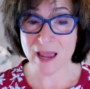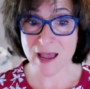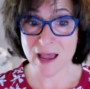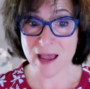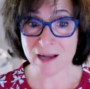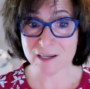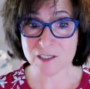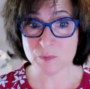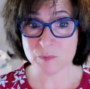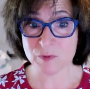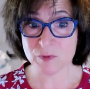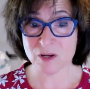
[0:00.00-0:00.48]

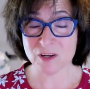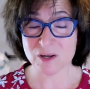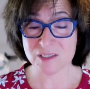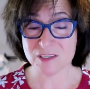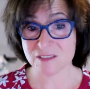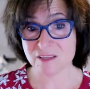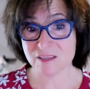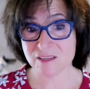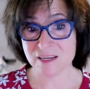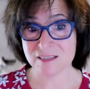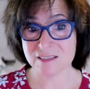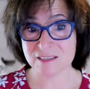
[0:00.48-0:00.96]
Act
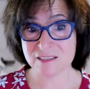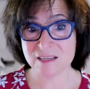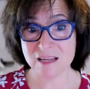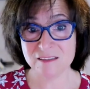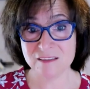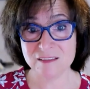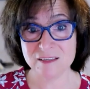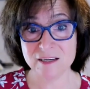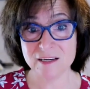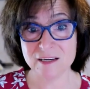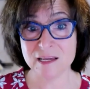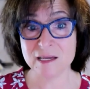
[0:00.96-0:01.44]
because they
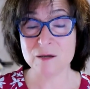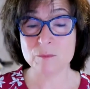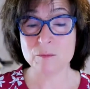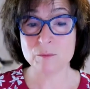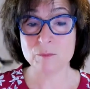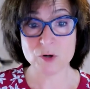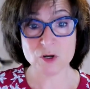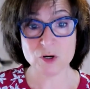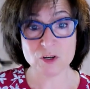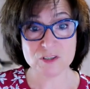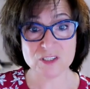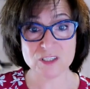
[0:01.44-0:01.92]
said that it
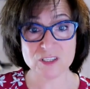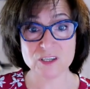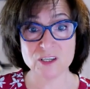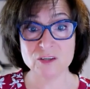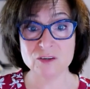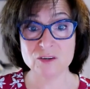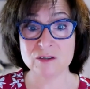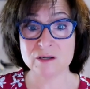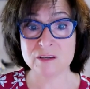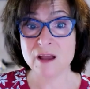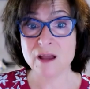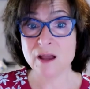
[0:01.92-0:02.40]

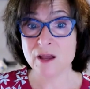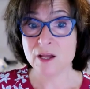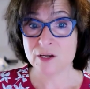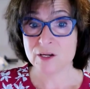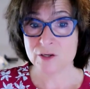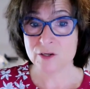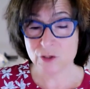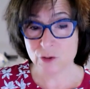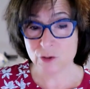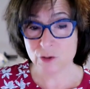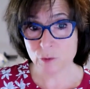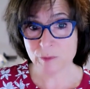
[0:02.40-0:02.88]
persecuted
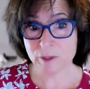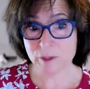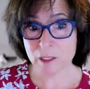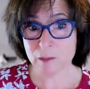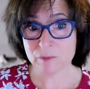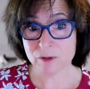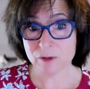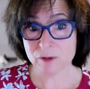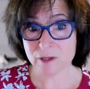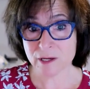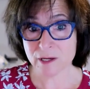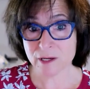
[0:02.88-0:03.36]
new
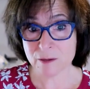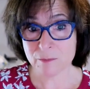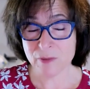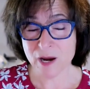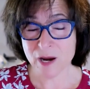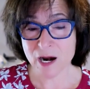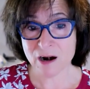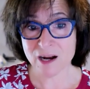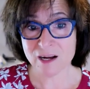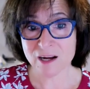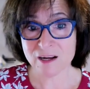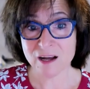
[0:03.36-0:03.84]
people in
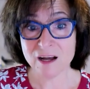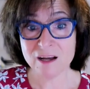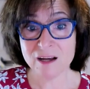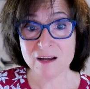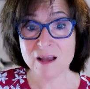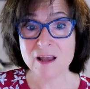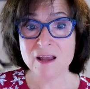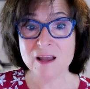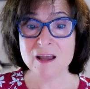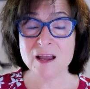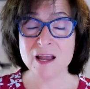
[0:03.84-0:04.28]
America.